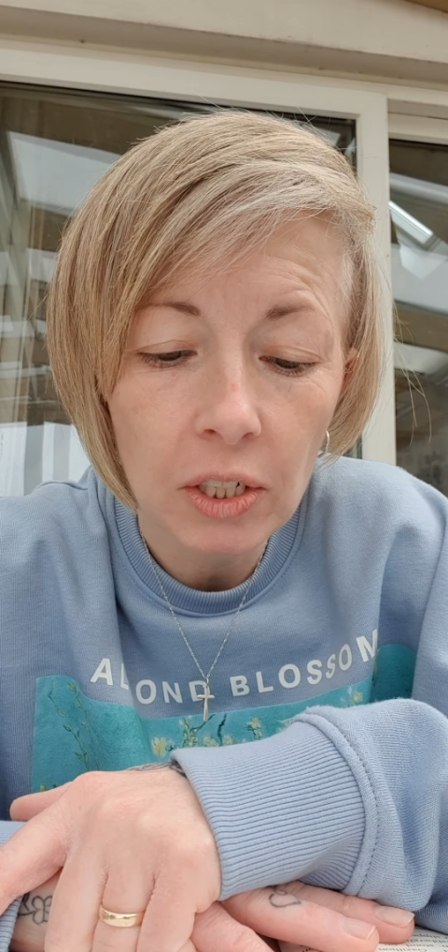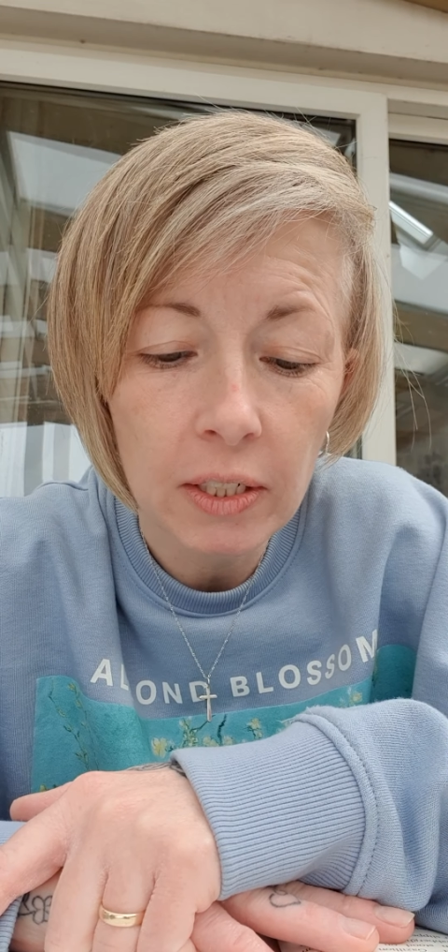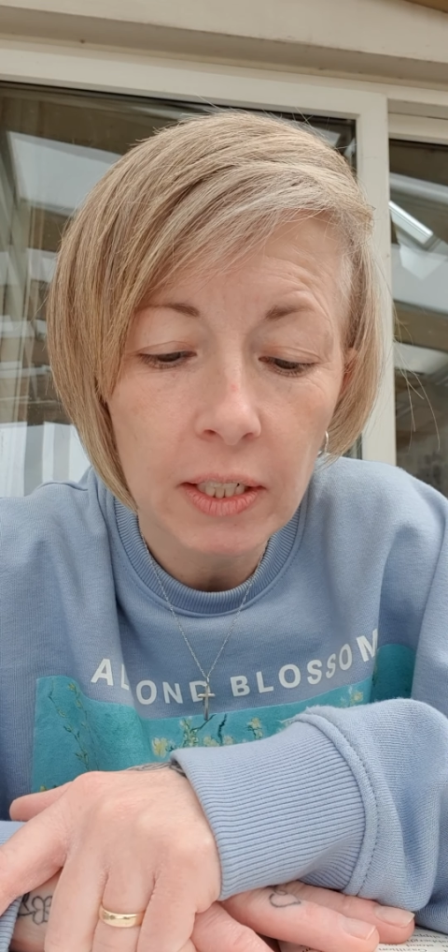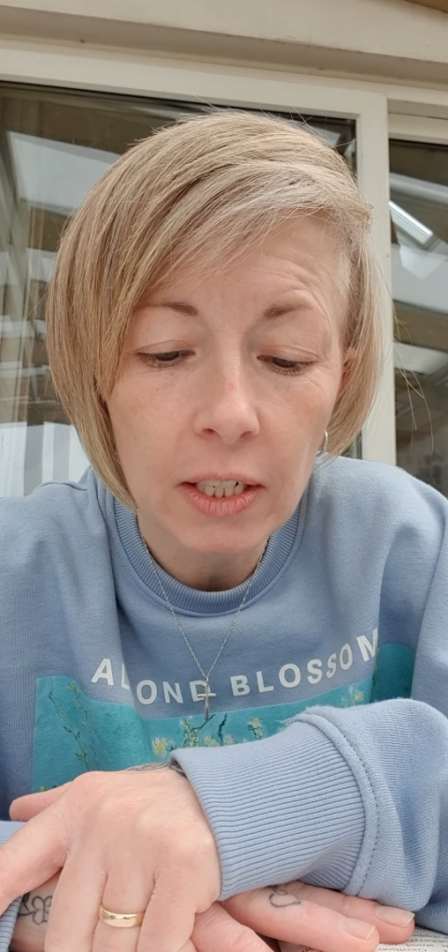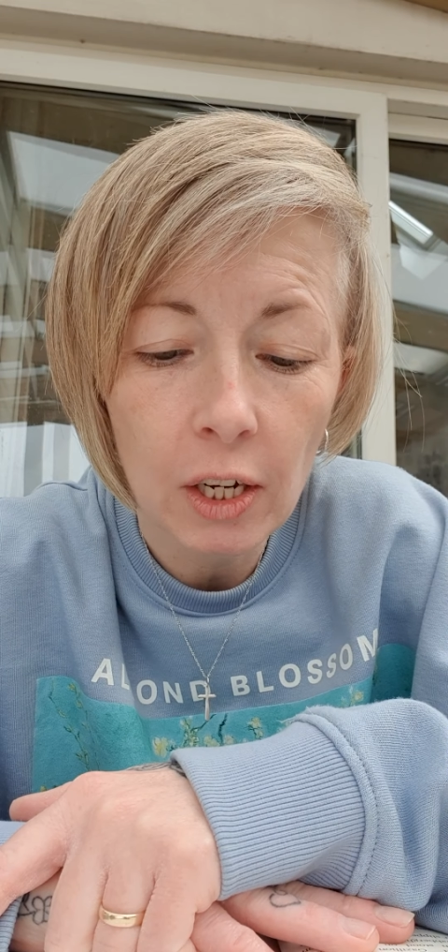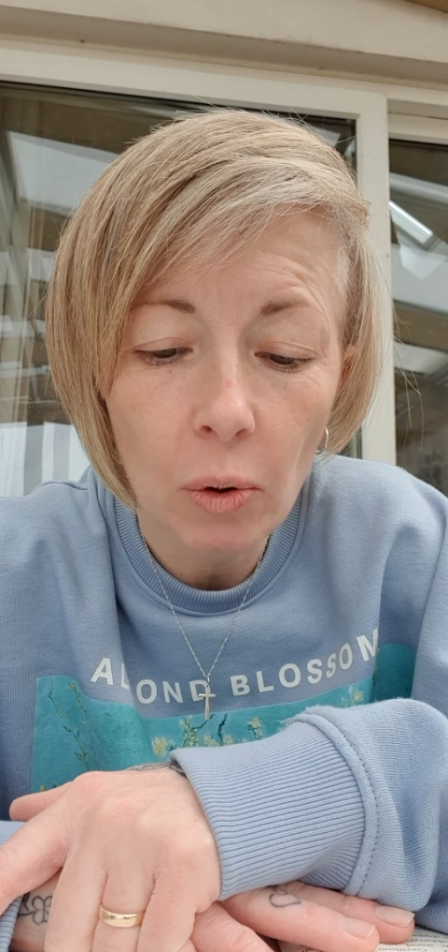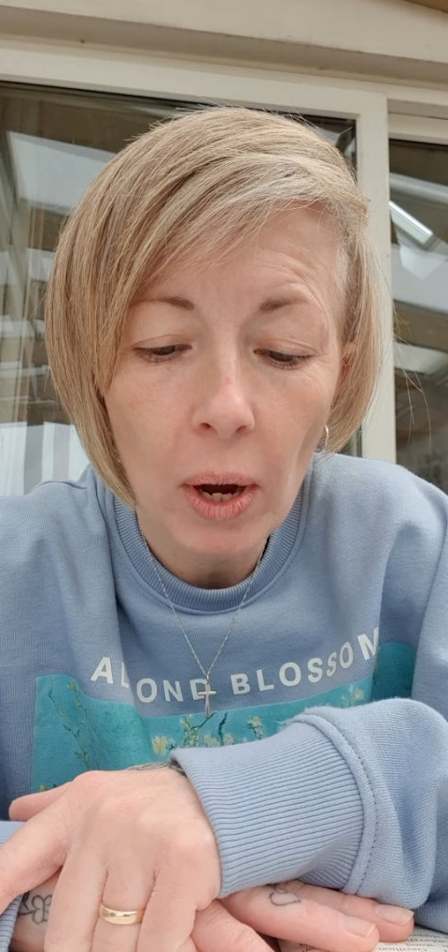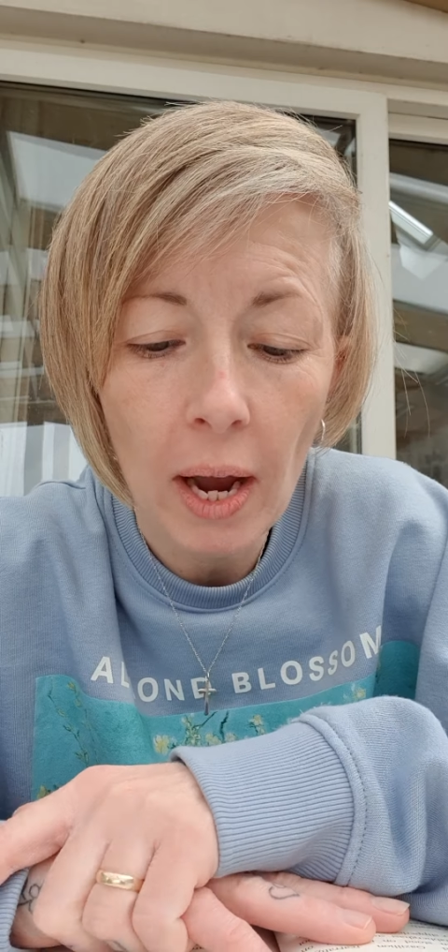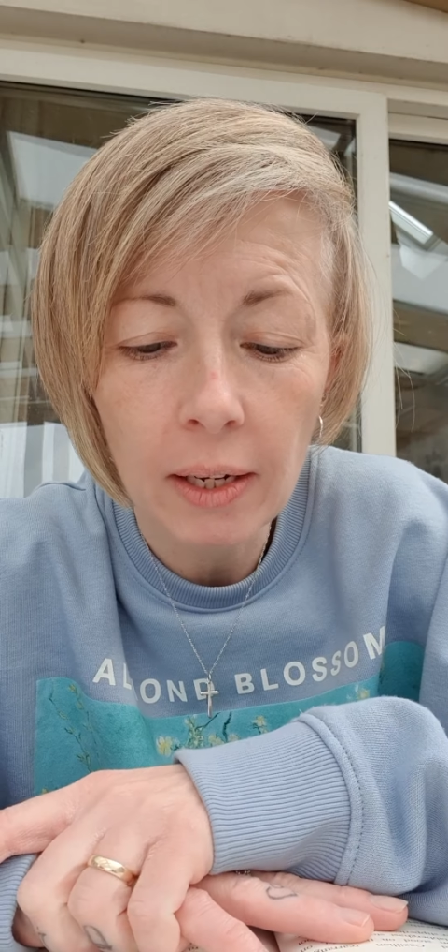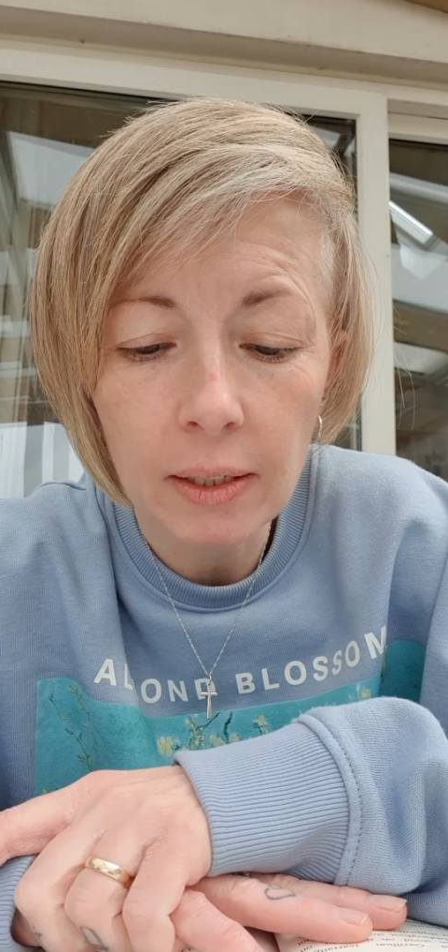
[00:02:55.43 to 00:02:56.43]
his indigo
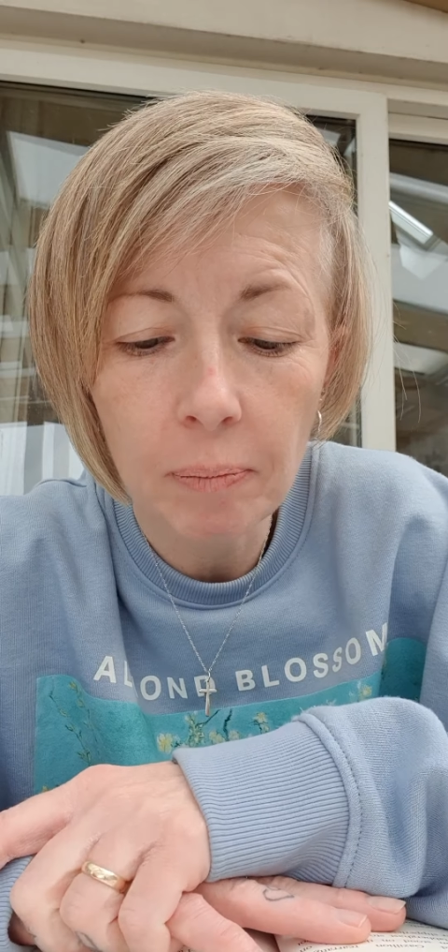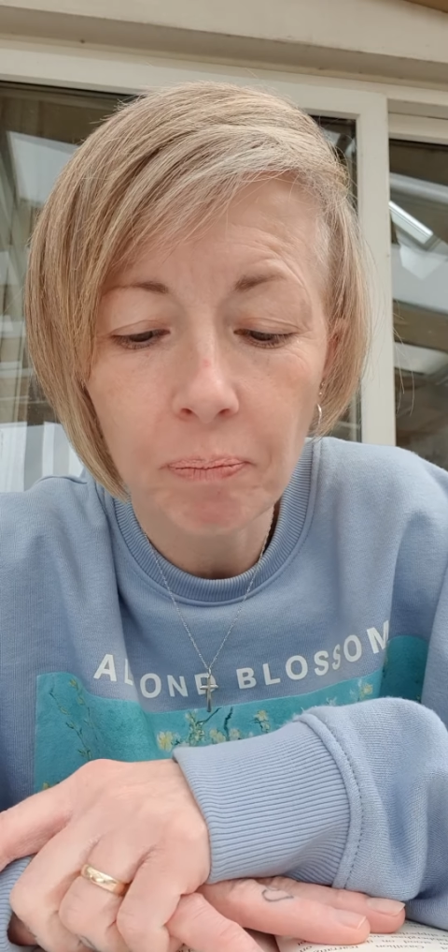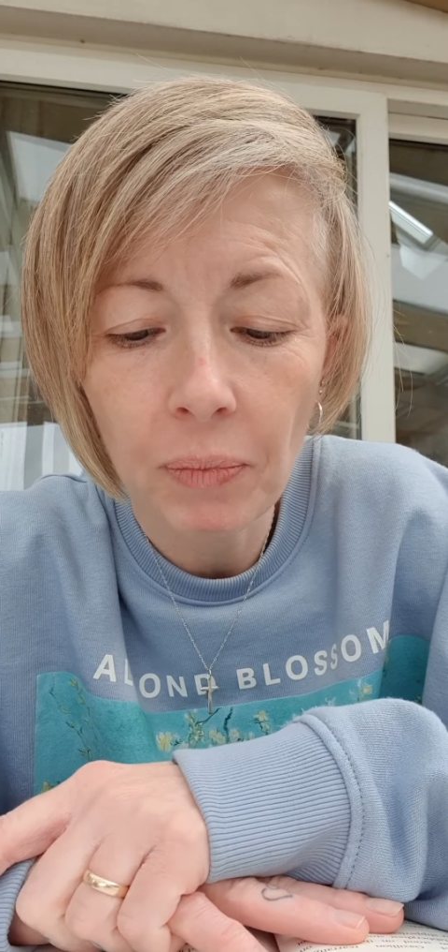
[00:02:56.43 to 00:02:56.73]
hat,